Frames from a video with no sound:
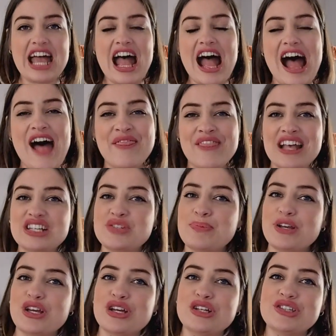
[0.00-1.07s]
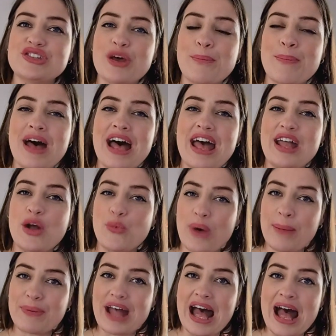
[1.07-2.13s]
and that's because my
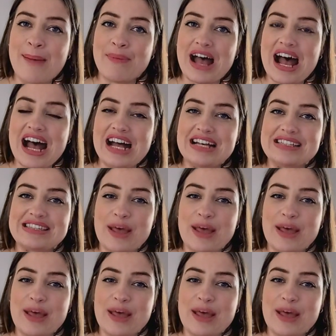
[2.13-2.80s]
webcam has